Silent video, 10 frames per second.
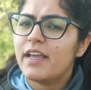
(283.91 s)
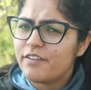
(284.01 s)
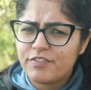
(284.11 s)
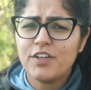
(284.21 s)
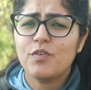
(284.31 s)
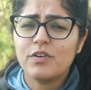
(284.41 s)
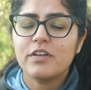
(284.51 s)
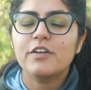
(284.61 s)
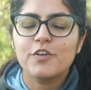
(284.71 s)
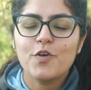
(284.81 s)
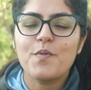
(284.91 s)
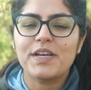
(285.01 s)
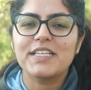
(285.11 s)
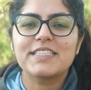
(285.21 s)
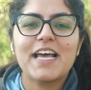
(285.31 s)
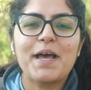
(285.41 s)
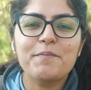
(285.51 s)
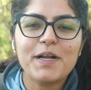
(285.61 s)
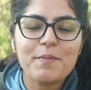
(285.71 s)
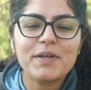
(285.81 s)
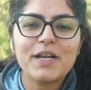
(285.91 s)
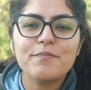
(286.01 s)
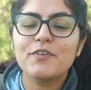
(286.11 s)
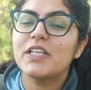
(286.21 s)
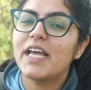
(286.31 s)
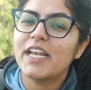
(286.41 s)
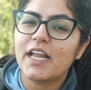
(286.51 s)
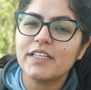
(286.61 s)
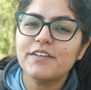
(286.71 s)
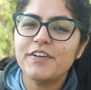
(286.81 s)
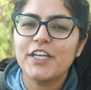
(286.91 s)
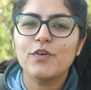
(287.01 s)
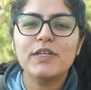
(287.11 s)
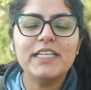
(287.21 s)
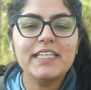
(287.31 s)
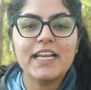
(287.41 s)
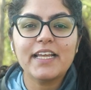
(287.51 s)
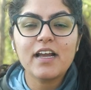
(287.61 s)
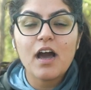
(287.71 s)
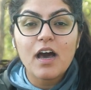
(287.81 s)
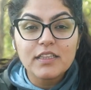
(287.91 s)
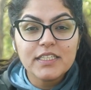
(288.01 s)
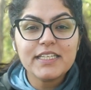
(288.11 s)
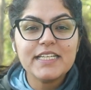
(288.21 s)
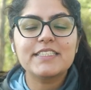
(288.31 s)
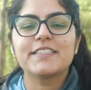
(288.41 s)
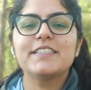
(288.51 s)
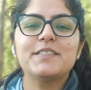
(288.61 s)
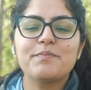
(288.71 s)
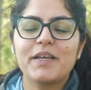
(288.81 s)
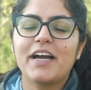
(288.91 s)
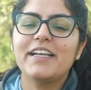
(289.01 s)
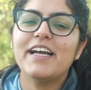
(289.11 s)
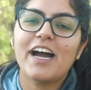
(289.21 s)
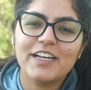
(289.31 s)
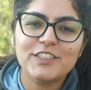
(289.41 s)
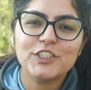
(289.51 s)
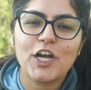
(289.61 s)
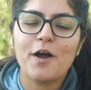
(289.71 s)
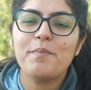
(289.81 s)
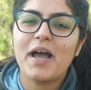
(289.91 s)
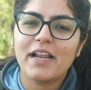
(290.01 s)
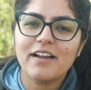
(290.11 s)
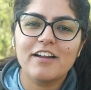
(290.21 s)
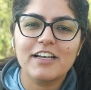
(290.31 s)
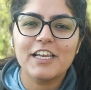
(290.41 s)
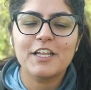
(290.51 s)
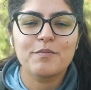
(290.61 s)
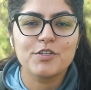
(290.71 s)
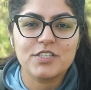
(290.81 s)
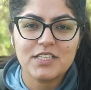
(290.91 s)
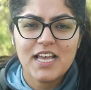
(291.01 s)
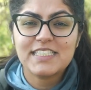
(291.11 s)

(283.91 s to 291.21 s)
If they don't, no worries. I'm coming up with another video detailing other reasons behind unsharp and unclear images.